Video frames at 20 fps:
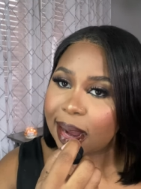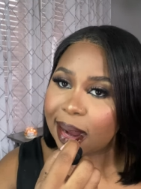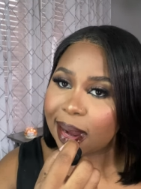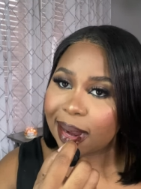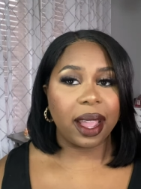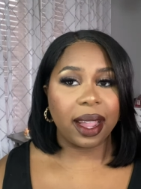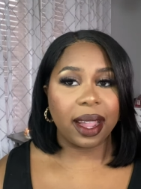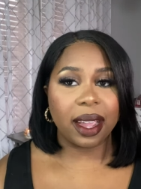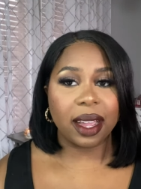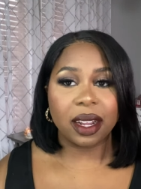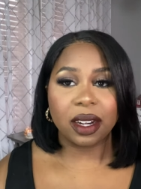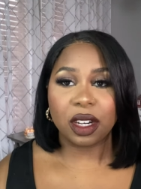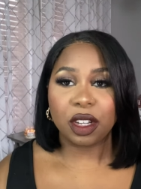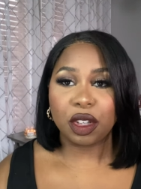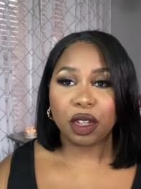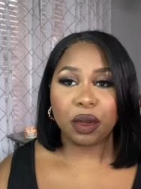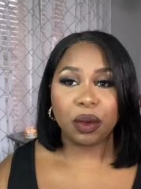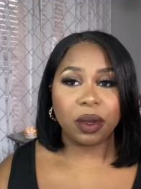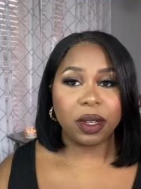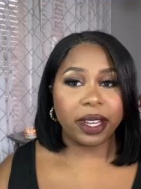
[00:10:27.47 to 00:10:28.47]
and
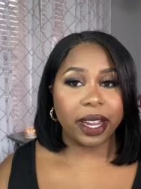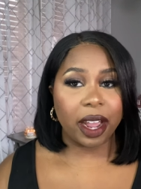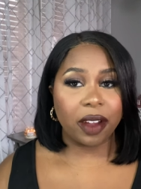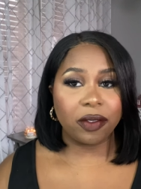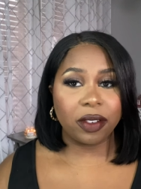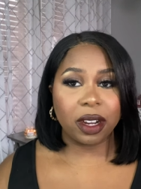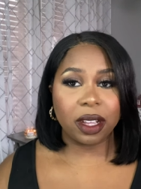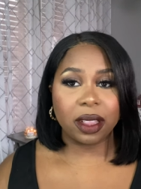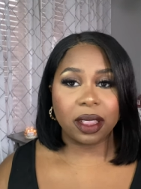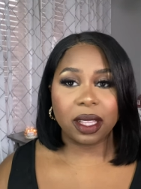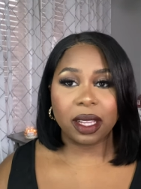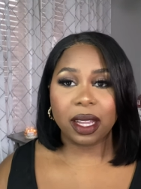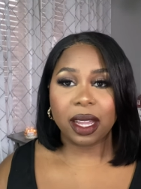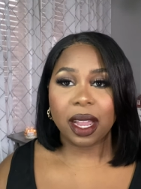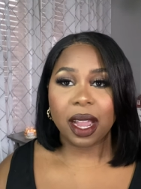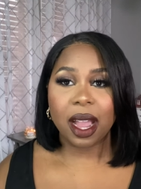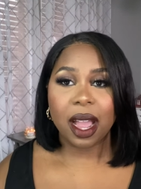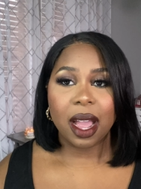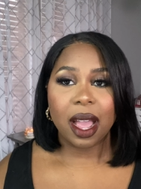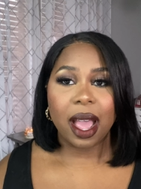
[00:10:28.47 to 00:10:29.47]
you
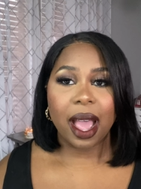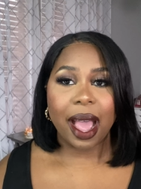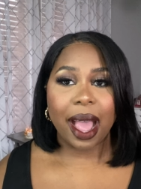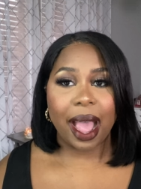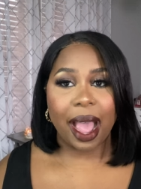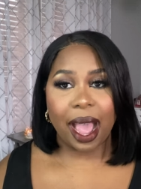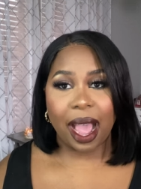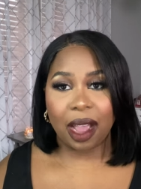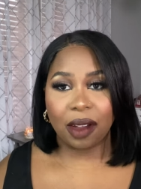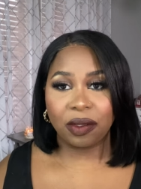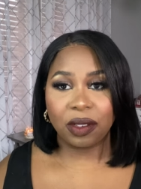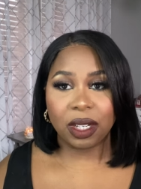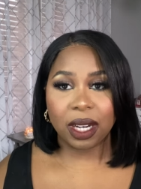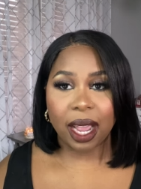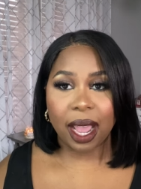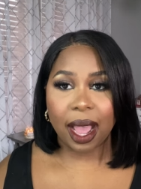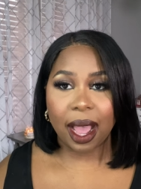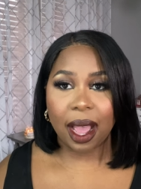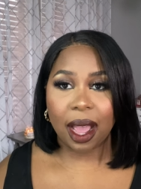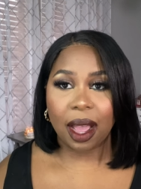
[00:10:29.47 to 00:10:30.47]
definitely have to
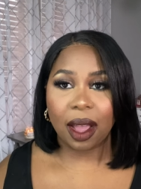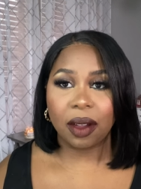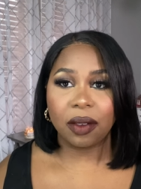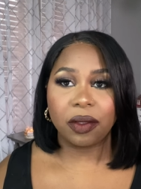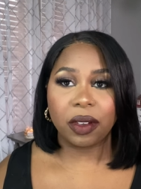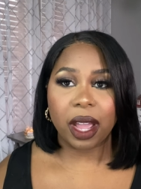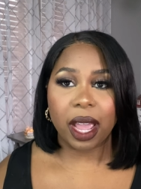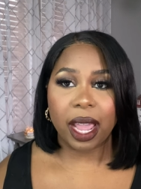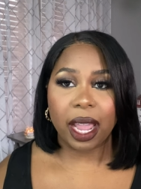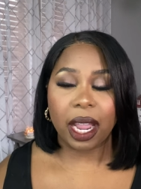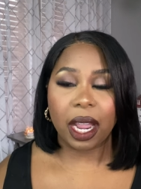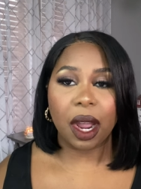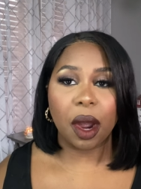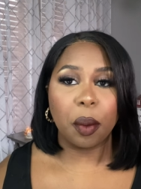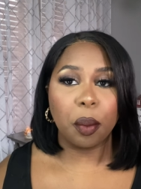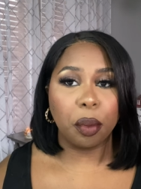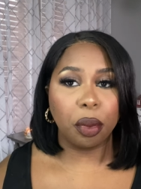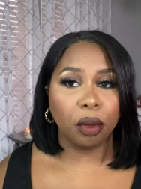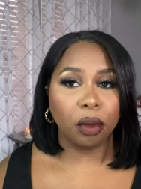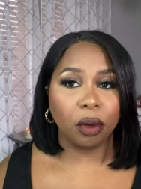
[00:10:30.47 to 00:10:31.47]
have a
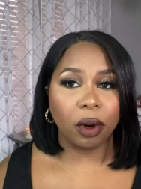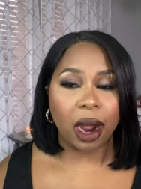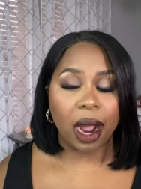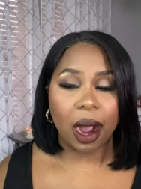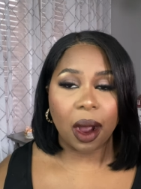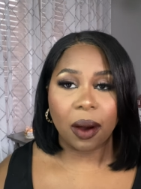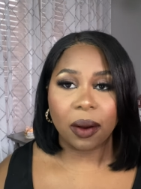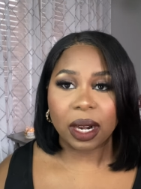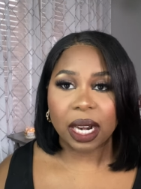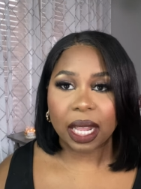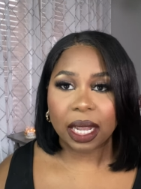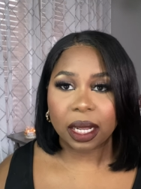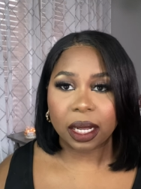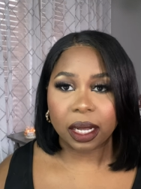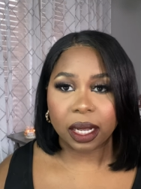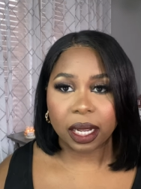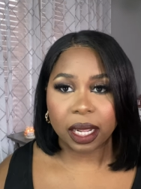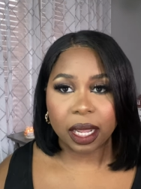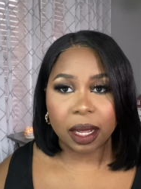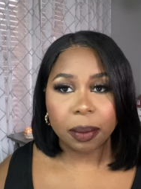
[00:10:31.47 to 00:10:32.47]
brown
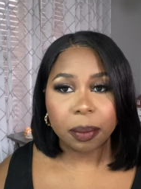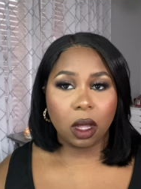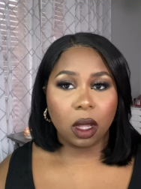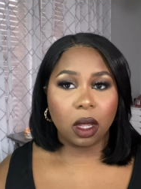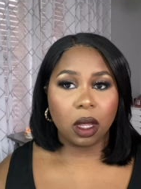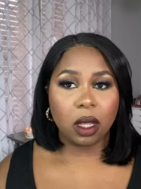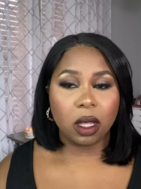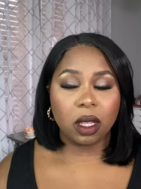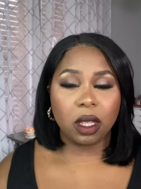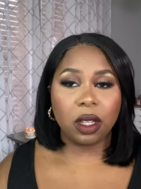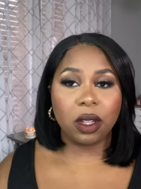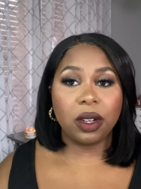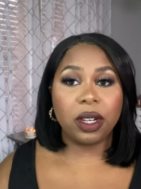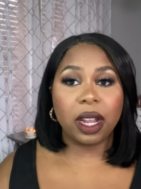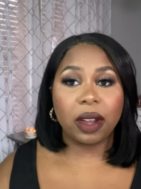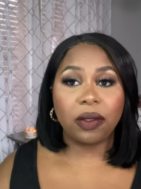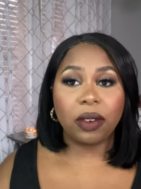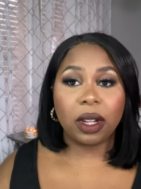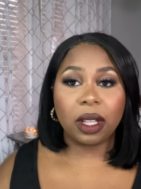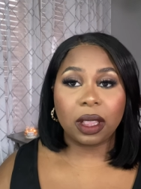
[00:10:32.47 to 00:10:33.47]
lip you
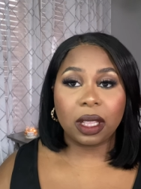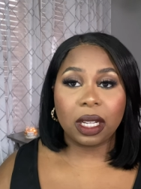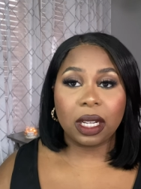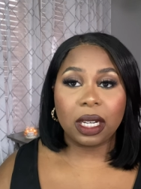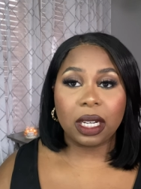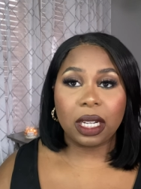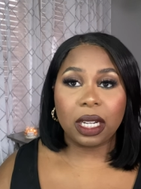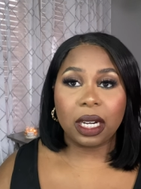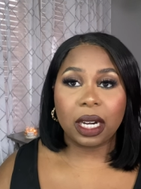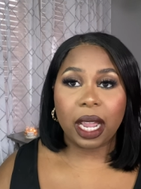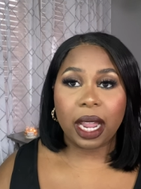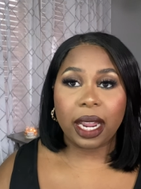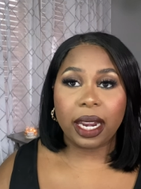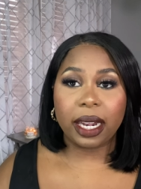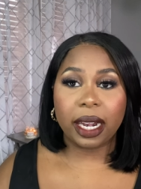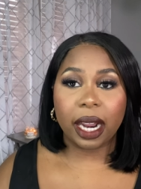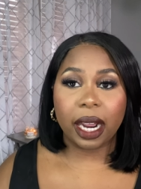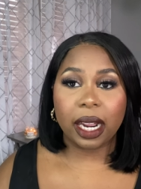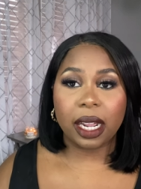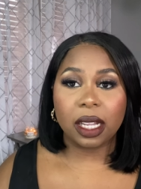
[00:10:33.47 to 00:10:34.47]
definitely need a
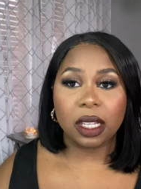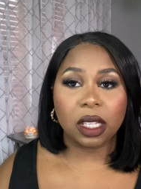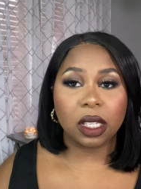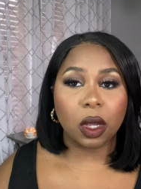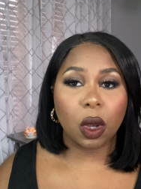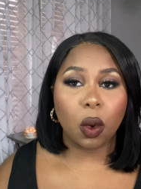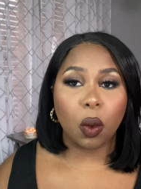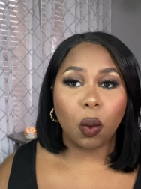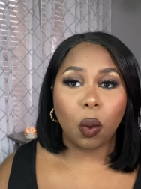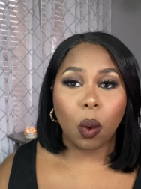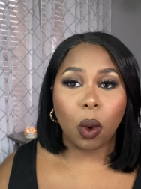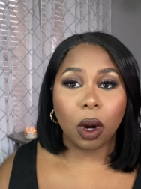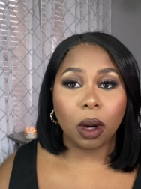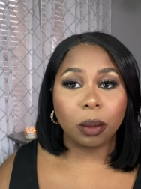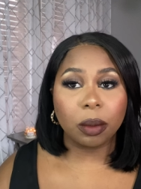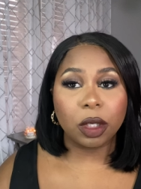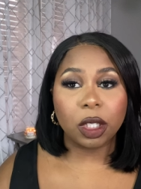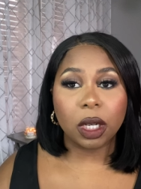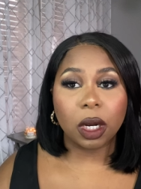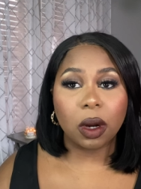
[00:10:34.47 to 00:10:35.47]
nice
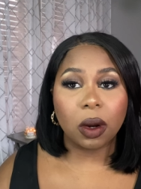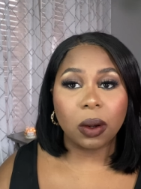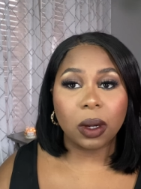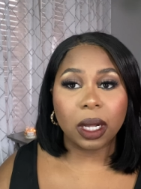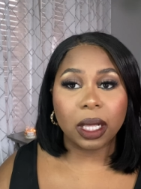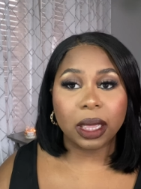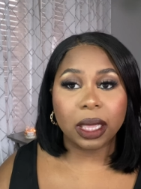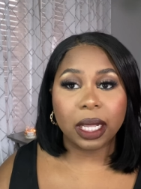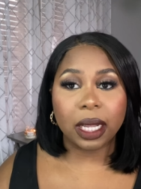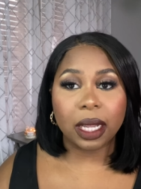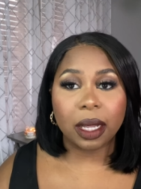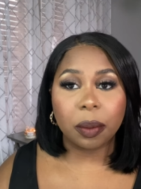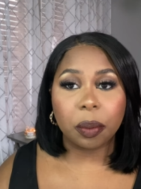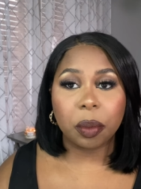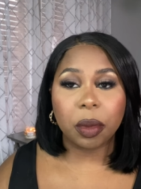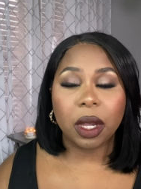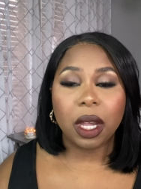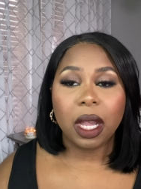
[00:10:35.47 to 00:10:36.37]
warm tone lip